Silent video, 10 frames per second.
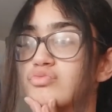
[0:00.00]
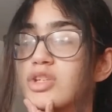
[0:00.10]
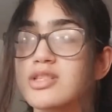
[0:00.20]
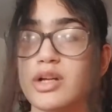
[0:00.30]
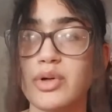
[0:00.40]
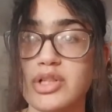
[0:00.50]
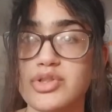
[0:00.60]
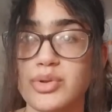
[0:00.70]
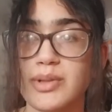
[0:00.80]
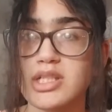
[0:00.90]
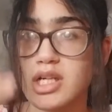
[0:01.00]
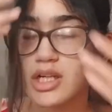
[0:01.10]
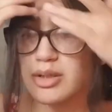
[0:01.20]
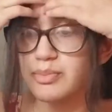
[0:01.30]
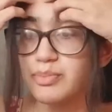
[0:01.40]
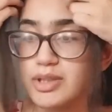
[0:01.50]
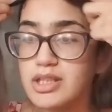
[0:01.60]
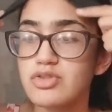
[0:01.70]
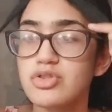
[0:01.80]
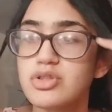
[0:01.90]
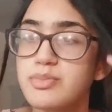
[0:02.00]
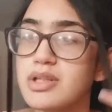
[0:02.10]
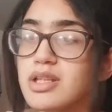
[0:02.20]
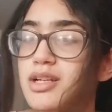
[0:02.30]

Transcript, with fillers: because I don't want too much hair bleached, but then